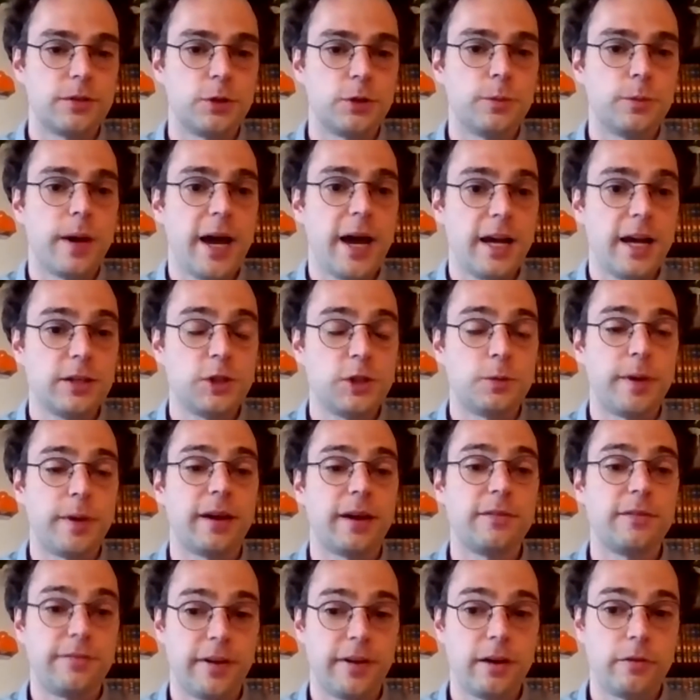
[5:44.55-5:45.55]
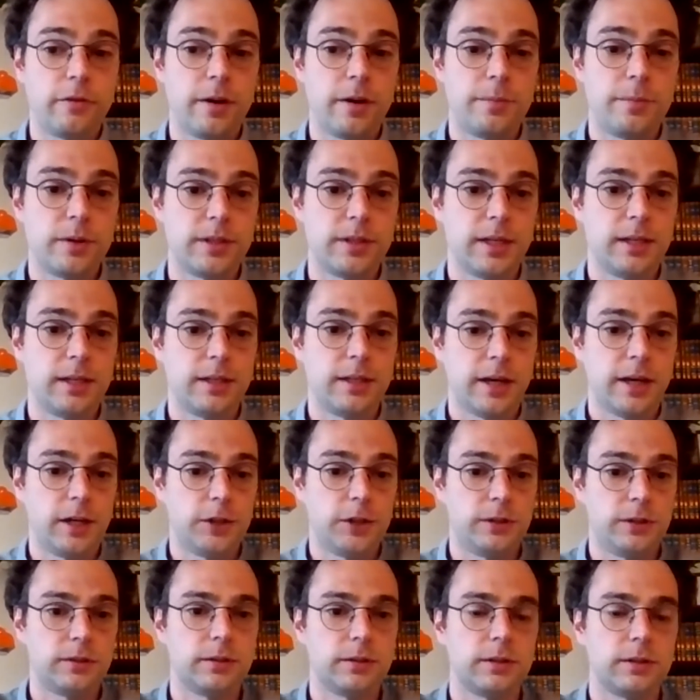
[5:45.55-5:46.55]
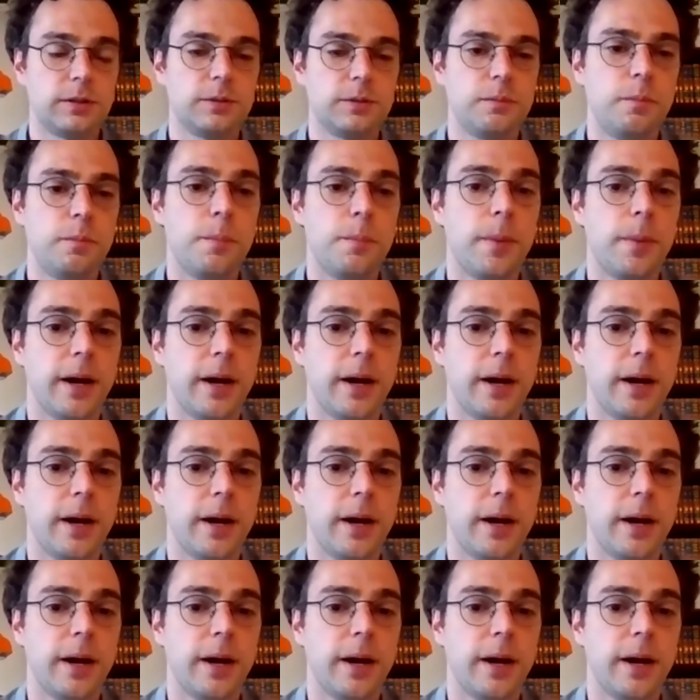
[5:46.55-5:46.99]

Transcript: Zuma has to make fair representations.